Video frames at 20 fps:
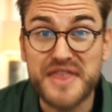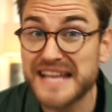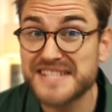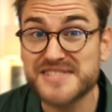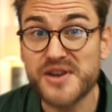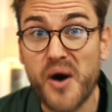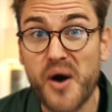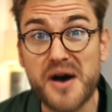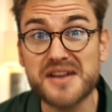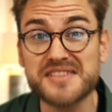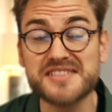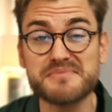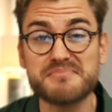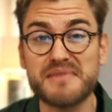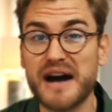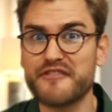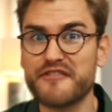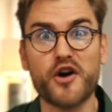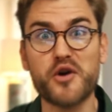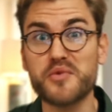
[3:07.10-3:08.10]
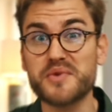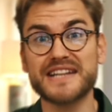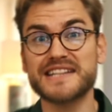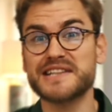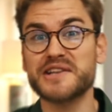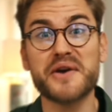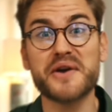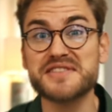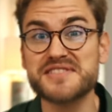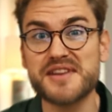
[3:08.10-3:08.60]
that's awesome. I've already
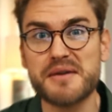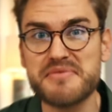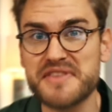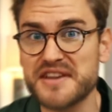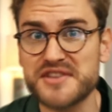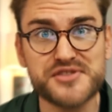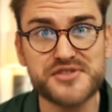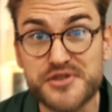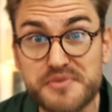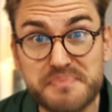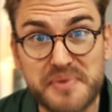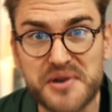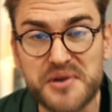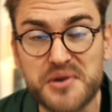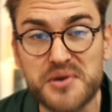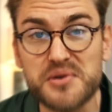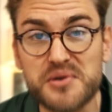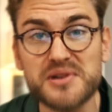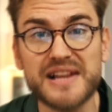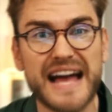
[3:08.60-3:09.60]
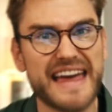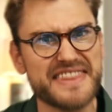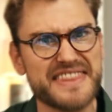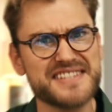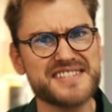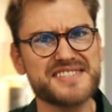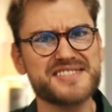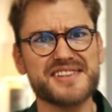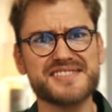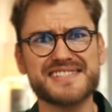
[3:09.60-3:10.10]
learned something super cool, and
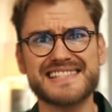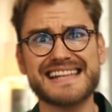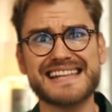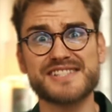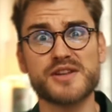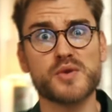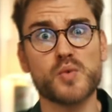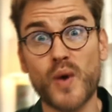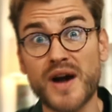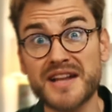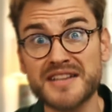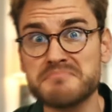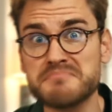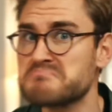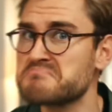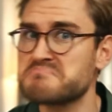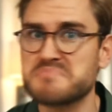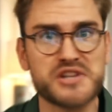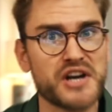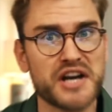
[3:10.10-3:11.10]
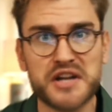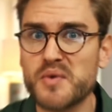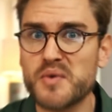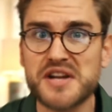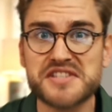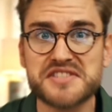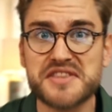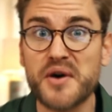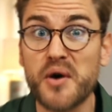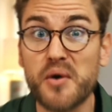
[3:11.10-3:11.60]
this is just lesson 1. Gotta
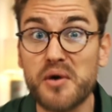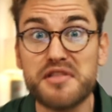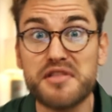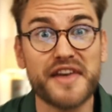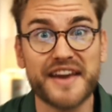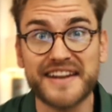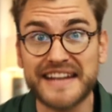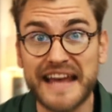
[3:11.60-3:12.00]
watch the whole thing